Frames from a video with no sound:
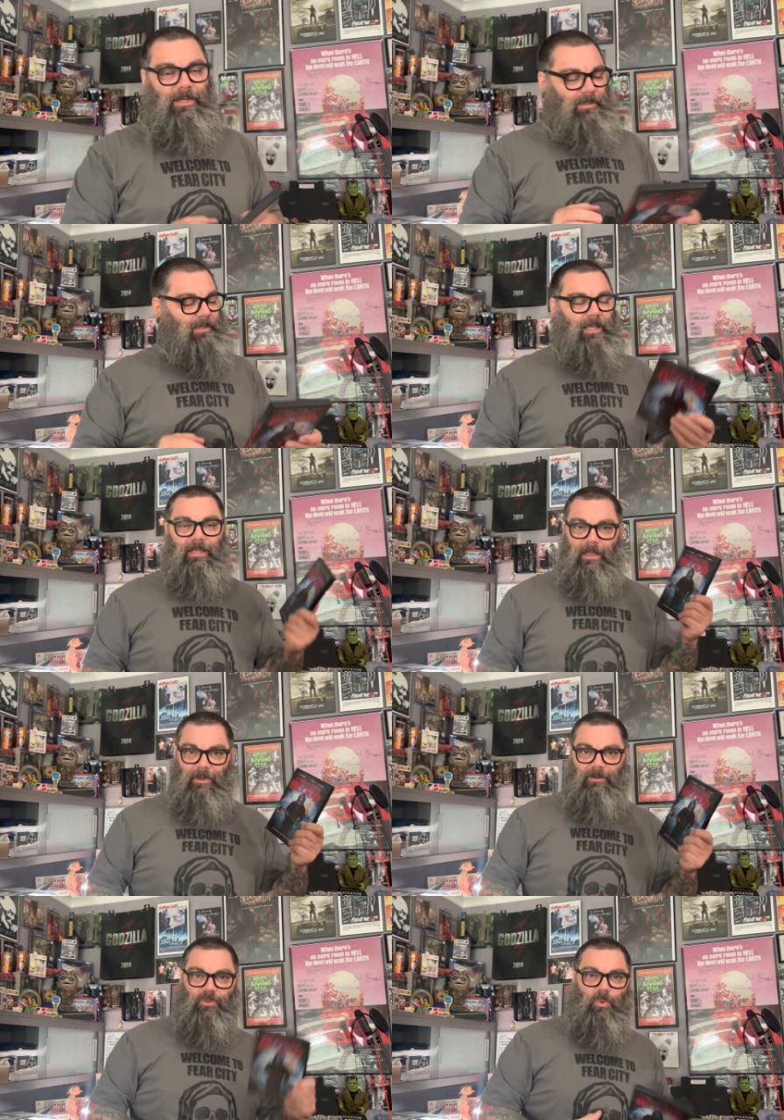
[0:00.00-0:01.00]
This thing came
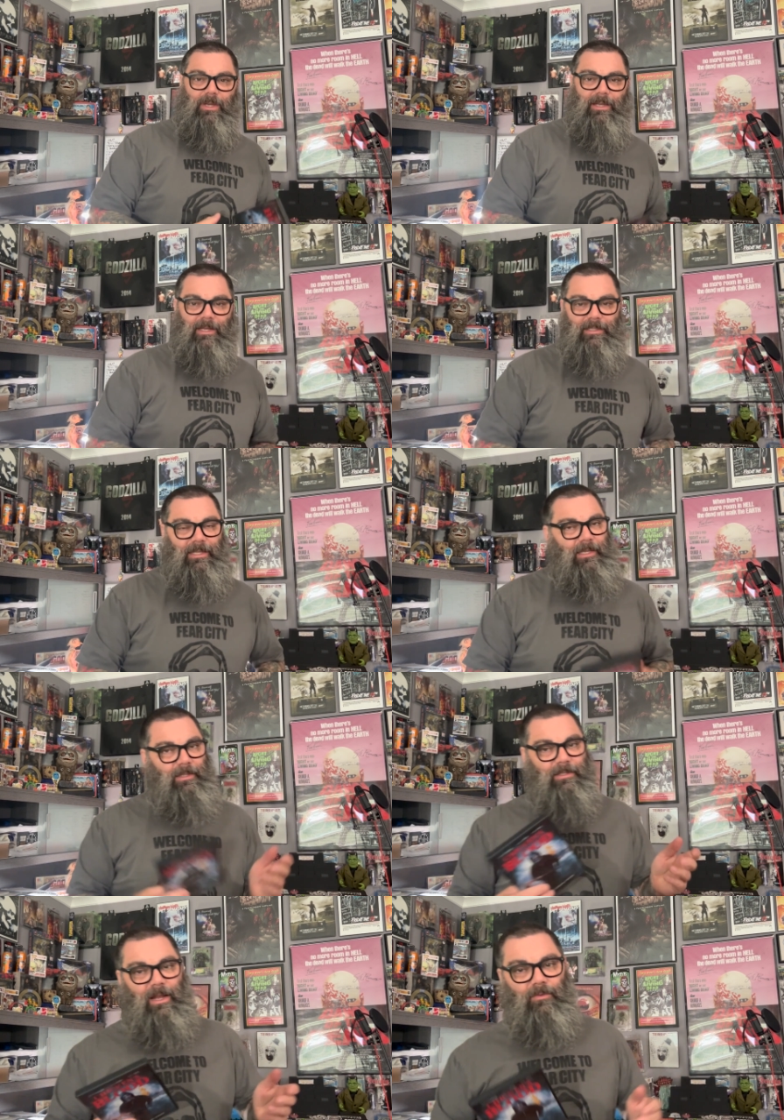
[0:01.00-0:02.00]
out in 2019.
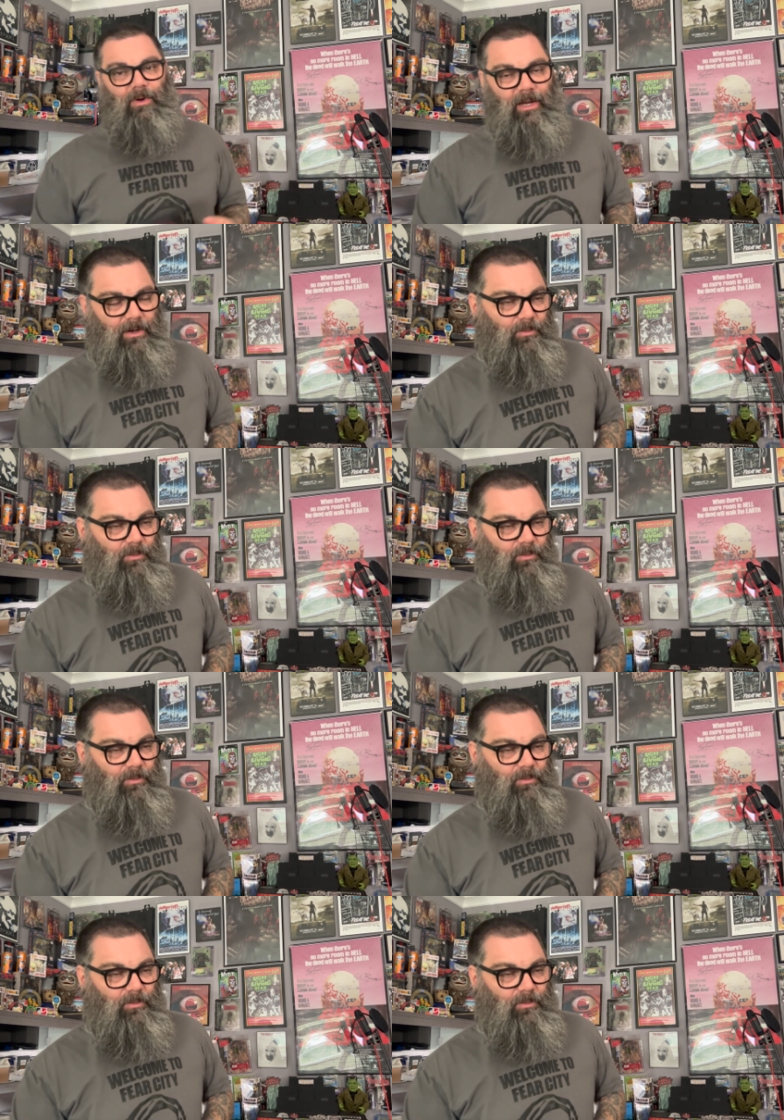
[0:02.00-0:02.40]
It's not rated.